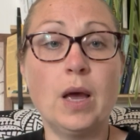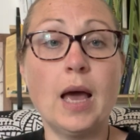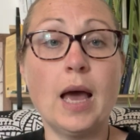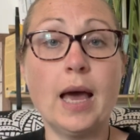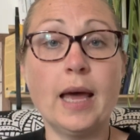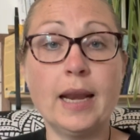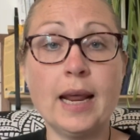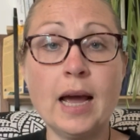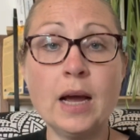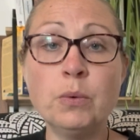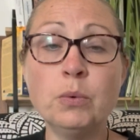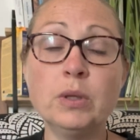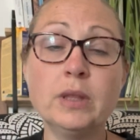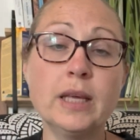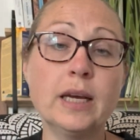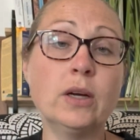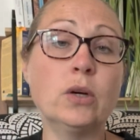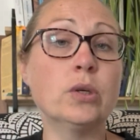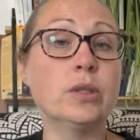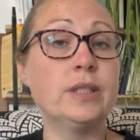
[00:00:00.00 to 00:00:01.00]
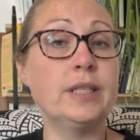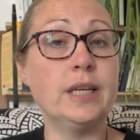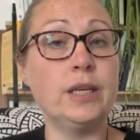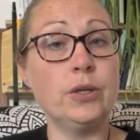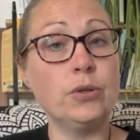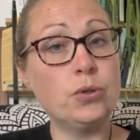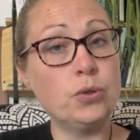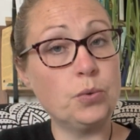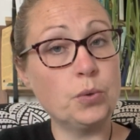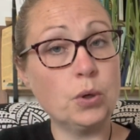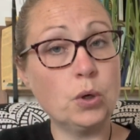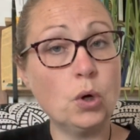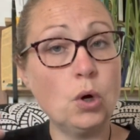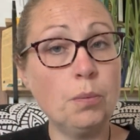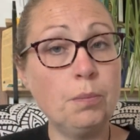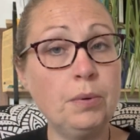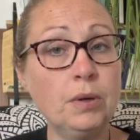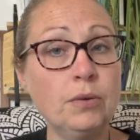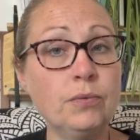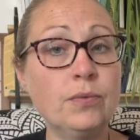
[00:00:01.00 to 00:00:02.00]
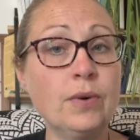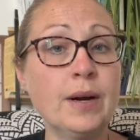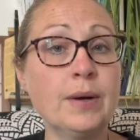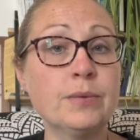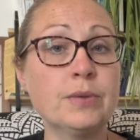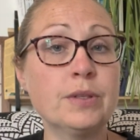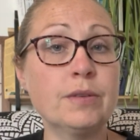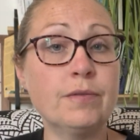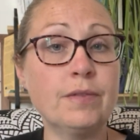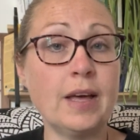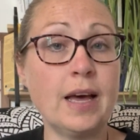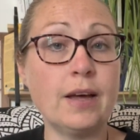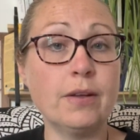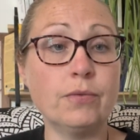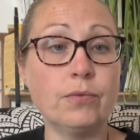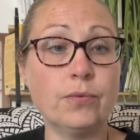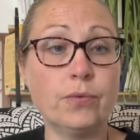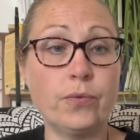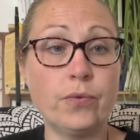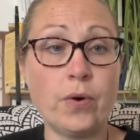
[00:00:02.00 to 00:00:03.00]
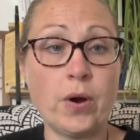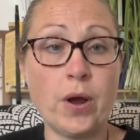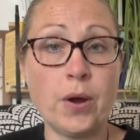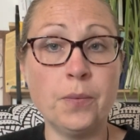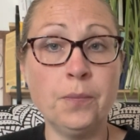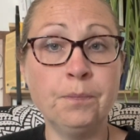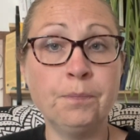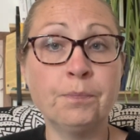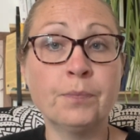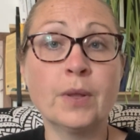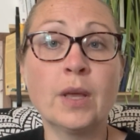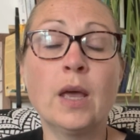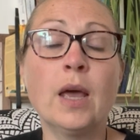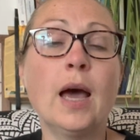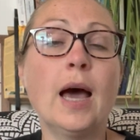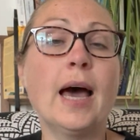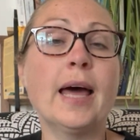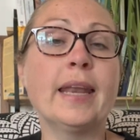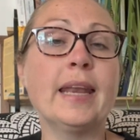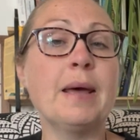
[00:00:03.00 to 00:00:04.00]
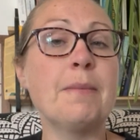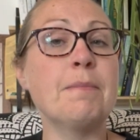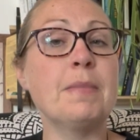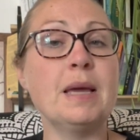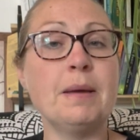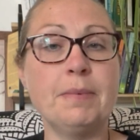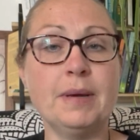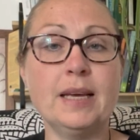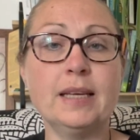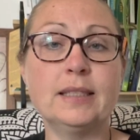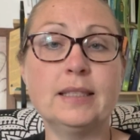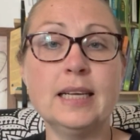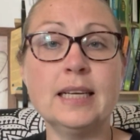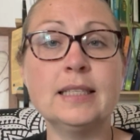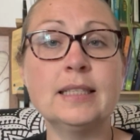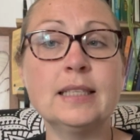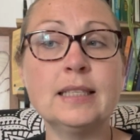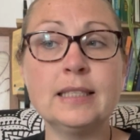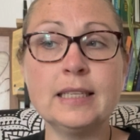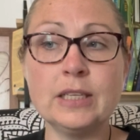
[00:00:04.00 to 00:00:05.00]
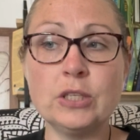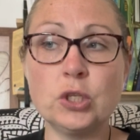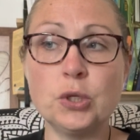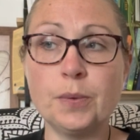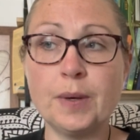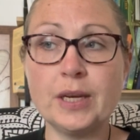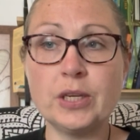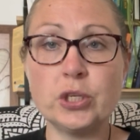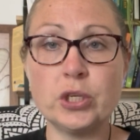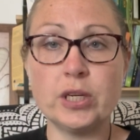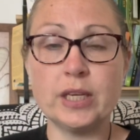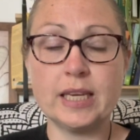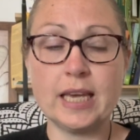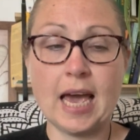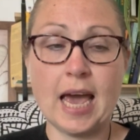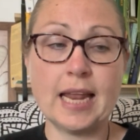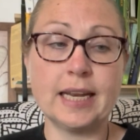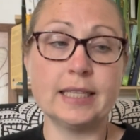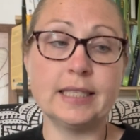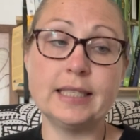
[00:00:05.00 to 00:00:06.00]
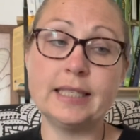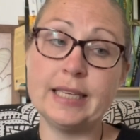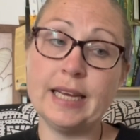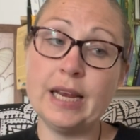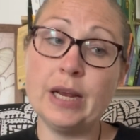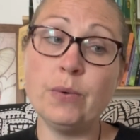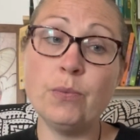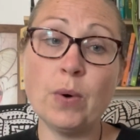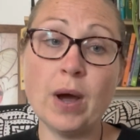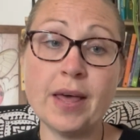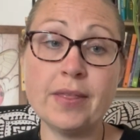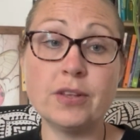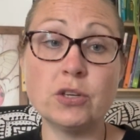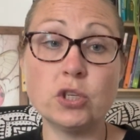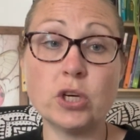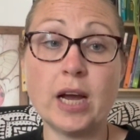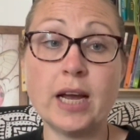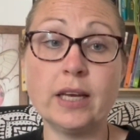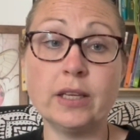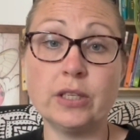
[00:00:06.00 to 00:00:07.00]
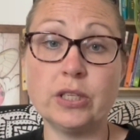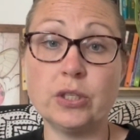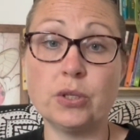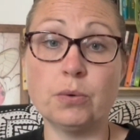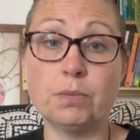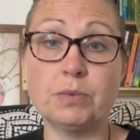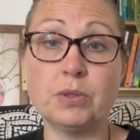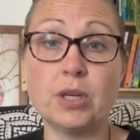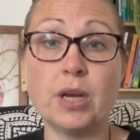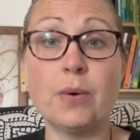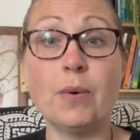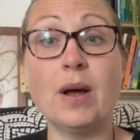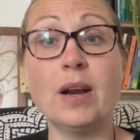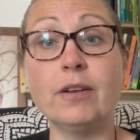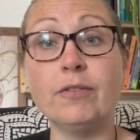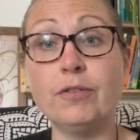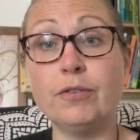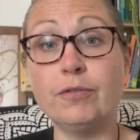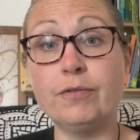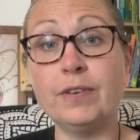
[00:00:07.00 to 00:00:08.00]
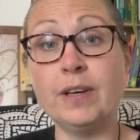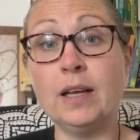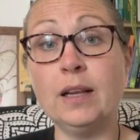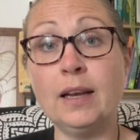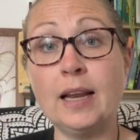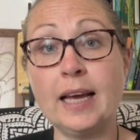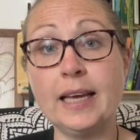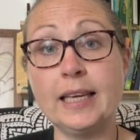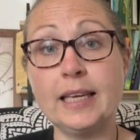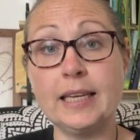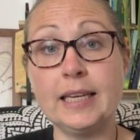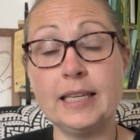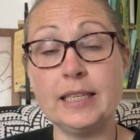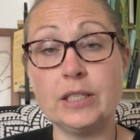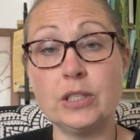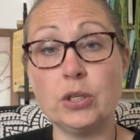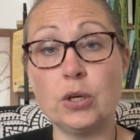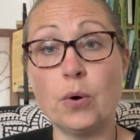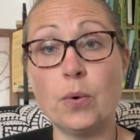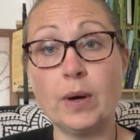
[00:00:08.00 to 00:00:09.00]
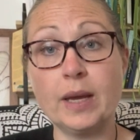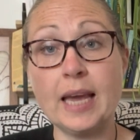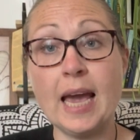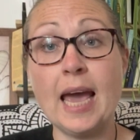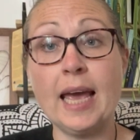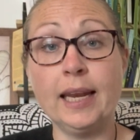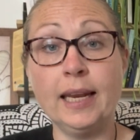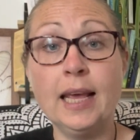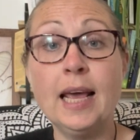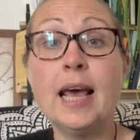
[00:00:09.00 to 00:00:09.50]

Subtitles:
And I would then continue to do a couple of rounds of that through, and then maybe assess the situation again, see where the child is up to, and if you feel like it needs to go again,